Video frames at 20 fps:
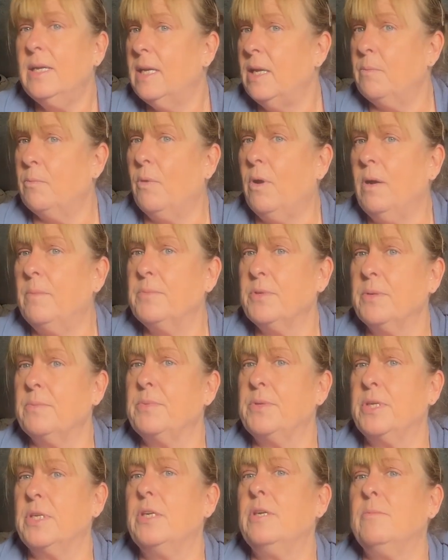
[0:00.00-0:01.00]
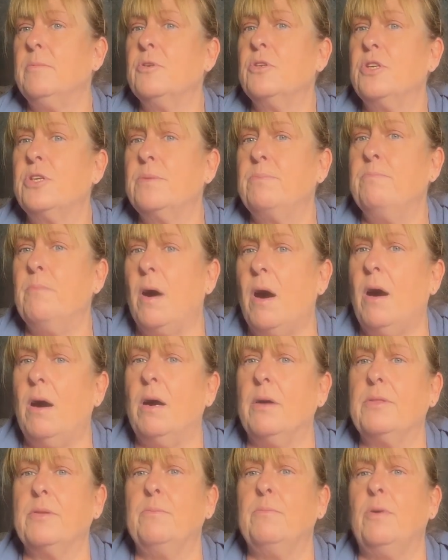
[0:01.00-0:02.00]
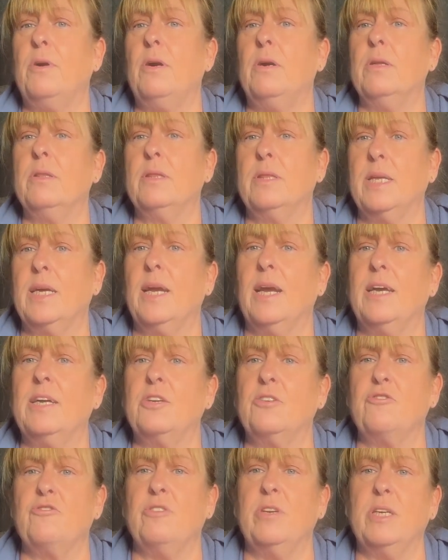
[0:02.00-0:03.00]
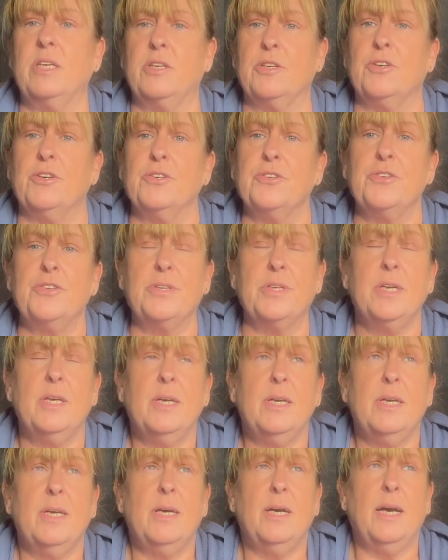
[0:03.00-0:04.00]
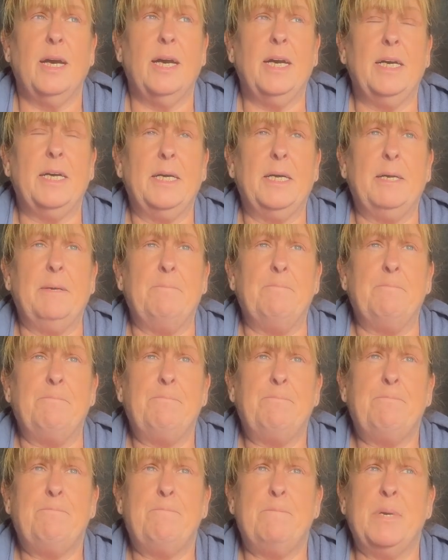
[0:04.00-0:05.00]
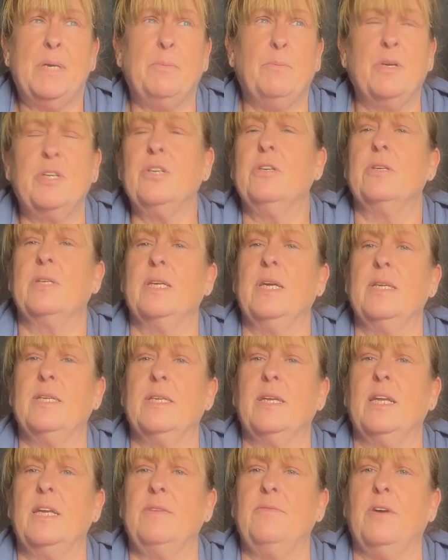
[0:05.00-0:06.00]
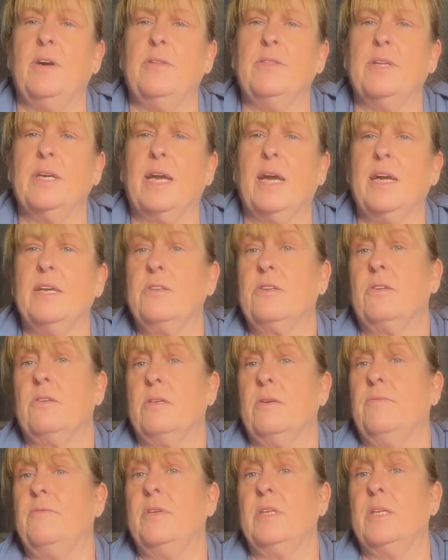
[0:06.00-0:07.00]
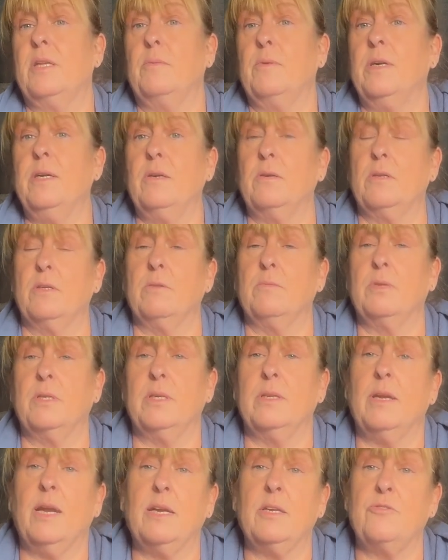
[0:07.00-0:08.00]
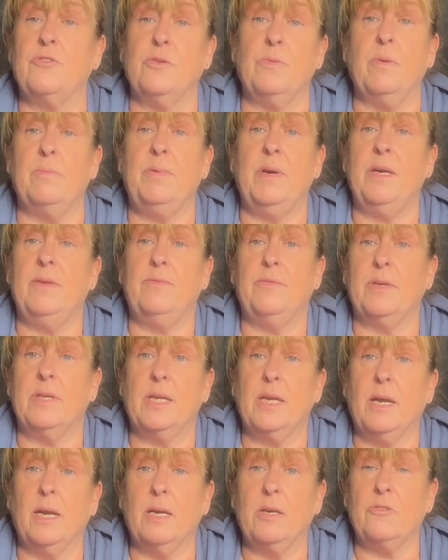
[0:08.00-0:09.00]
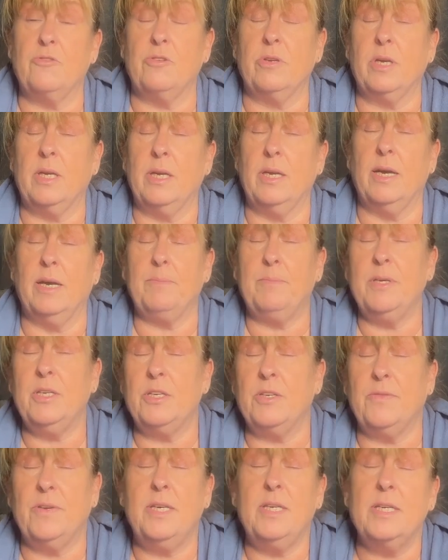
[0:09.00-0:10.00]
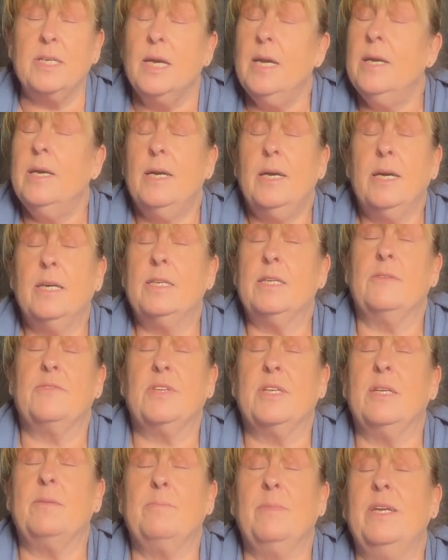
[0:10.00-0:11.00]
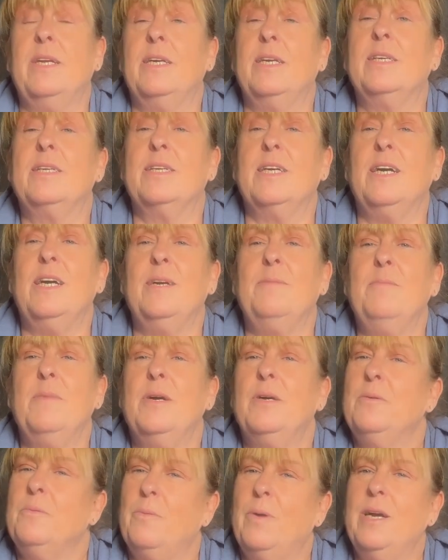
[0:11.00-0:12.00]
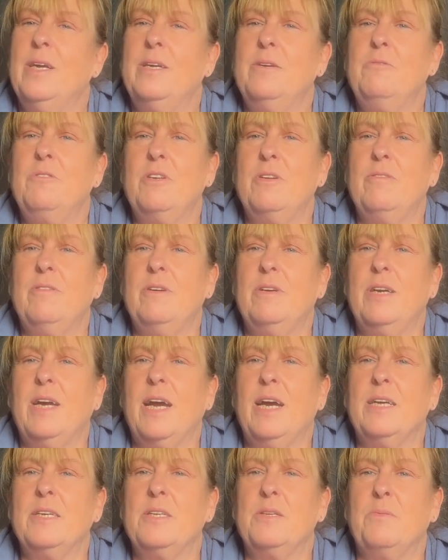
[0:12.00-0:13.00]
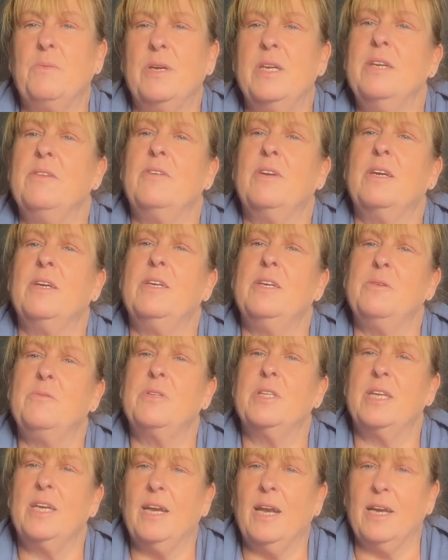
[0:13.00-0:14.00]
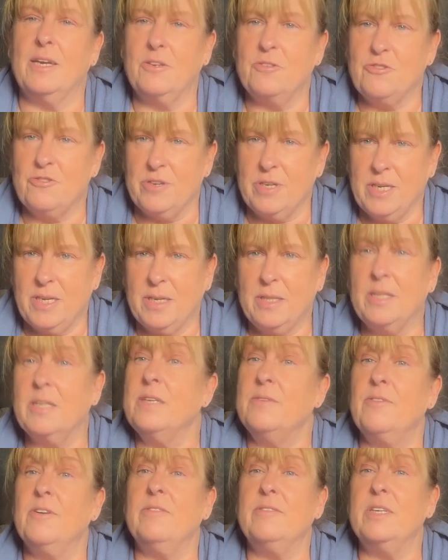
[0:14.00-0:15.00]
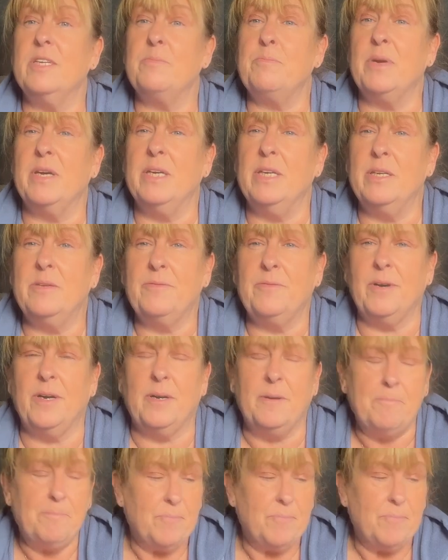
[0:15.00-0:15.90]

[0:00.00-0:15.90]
it warms up so much more than what the electric does. But we don't tend to leave it on the gas because obviously we hooked up to the electric. We're paying for the electric in our pitch fees. As I've said many a time, why use your own gas when you can use the electric that you've already paid for?